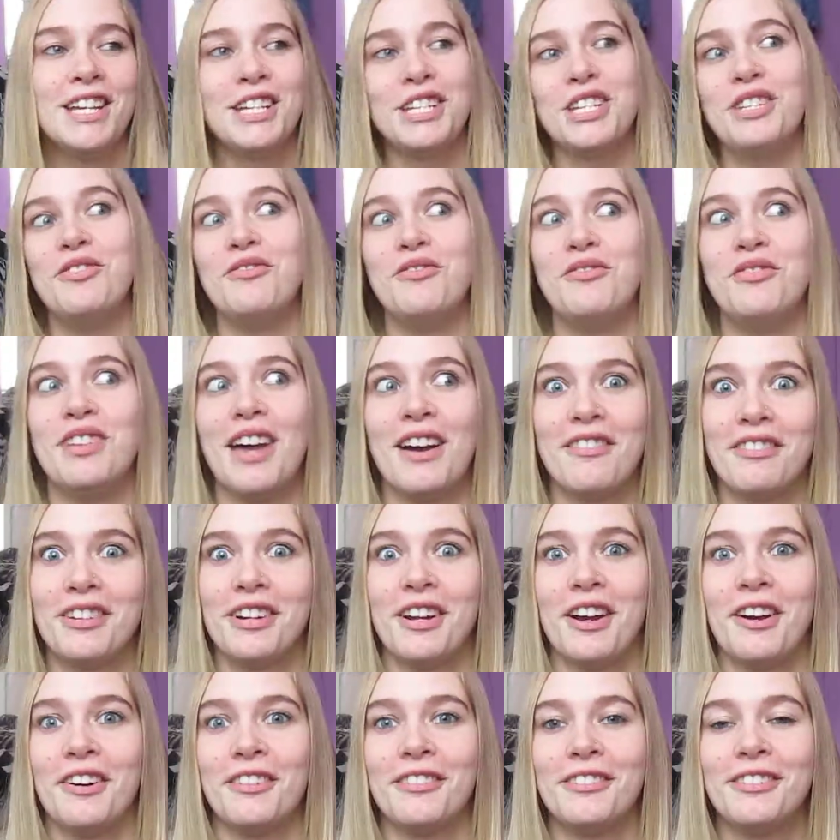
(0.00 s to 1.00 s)
You never
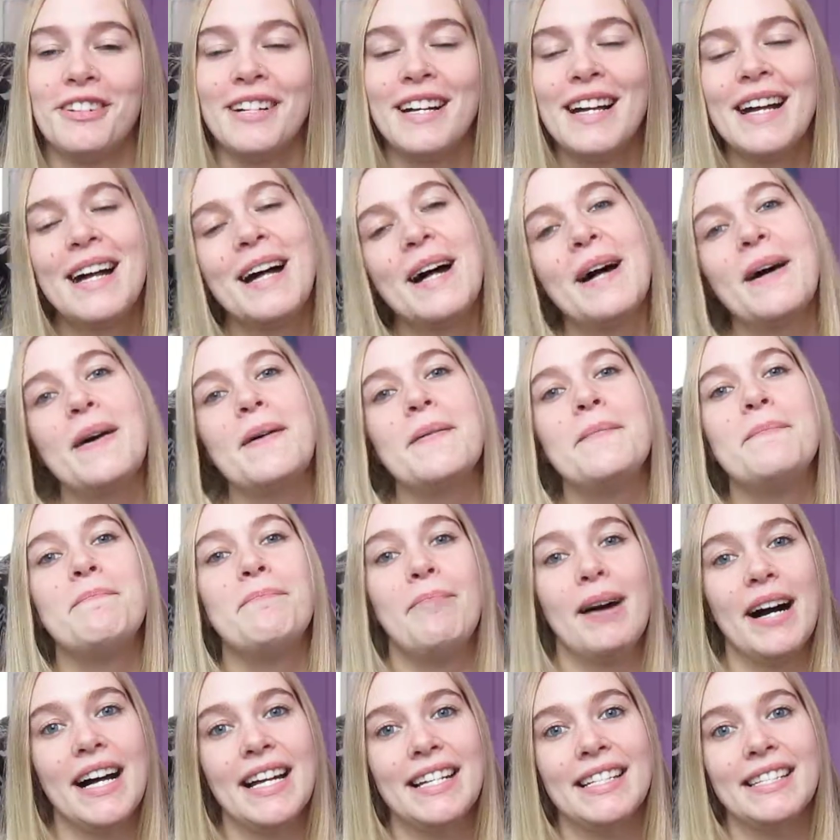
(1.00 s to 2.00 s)
know.
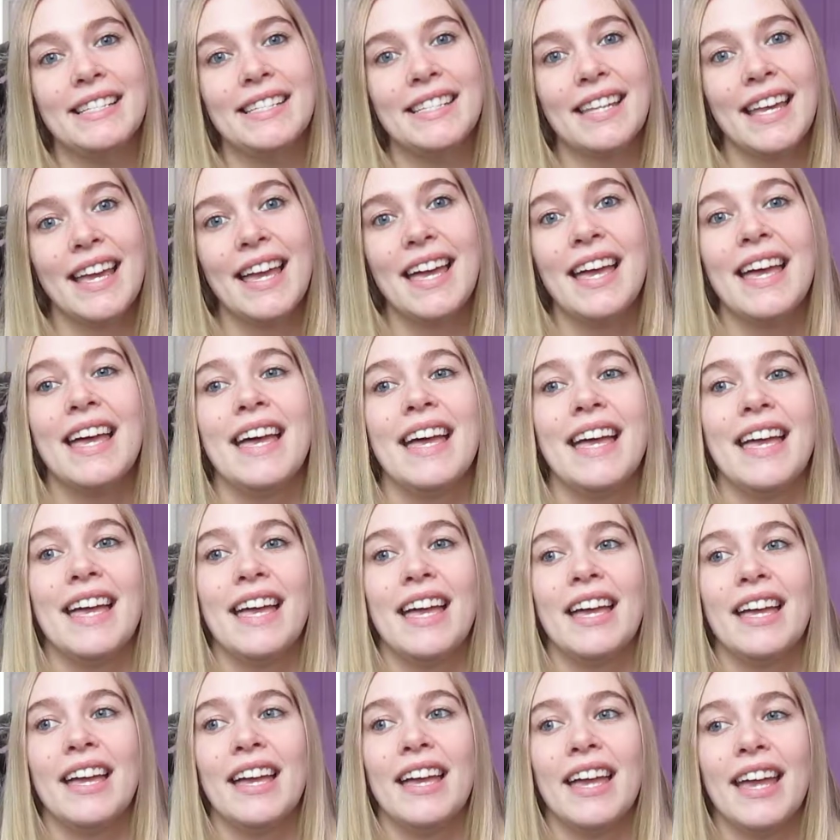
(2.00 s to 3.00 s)
But
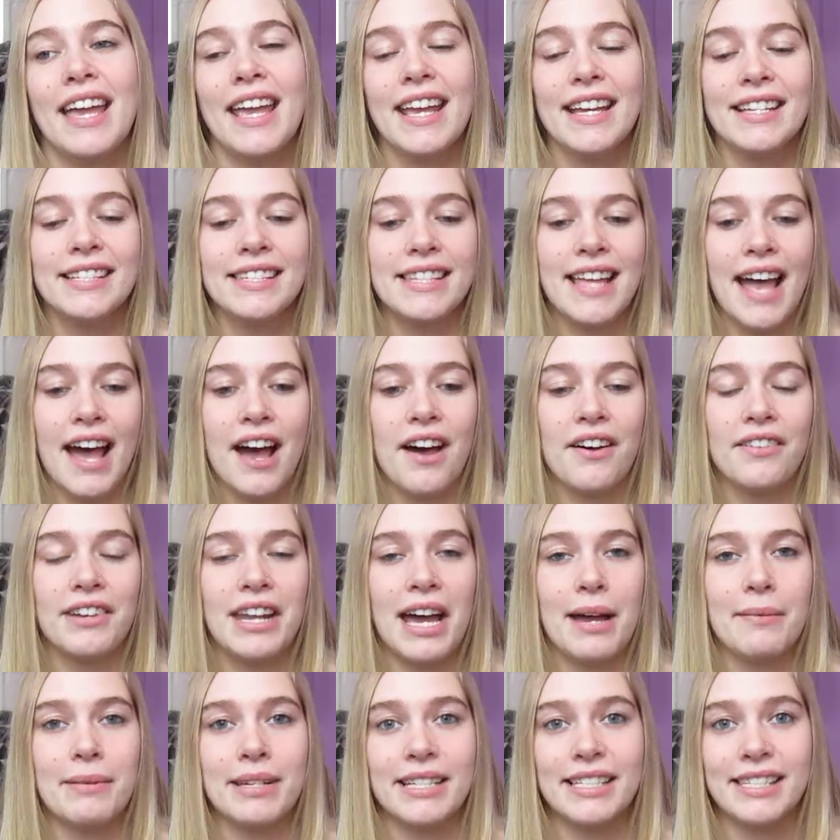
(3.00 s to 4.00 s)
hands down,
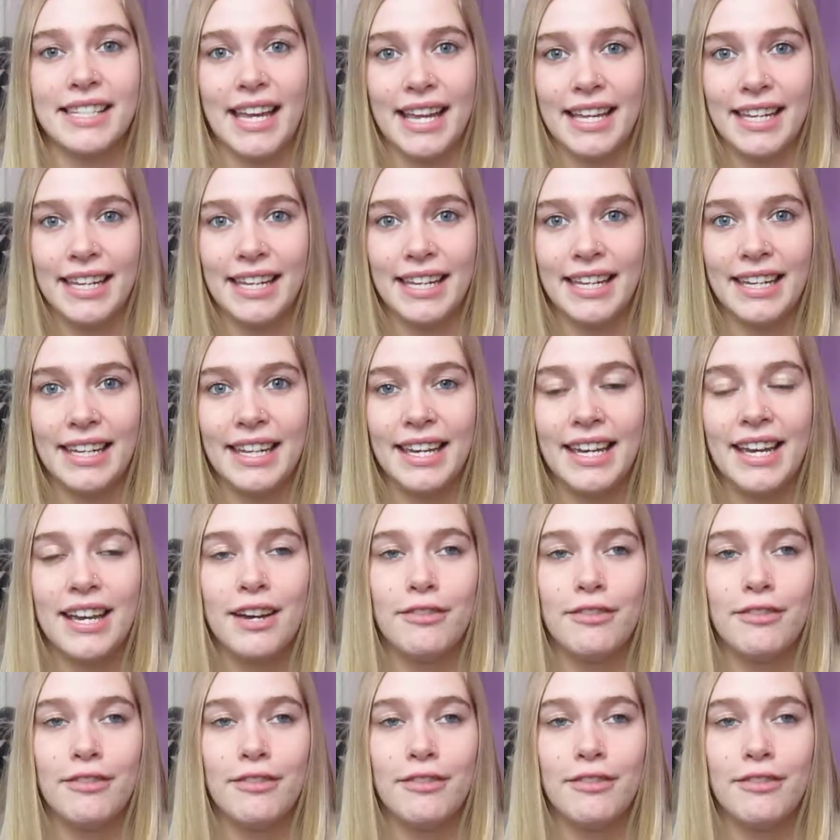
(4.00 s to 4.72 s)
I'm excited.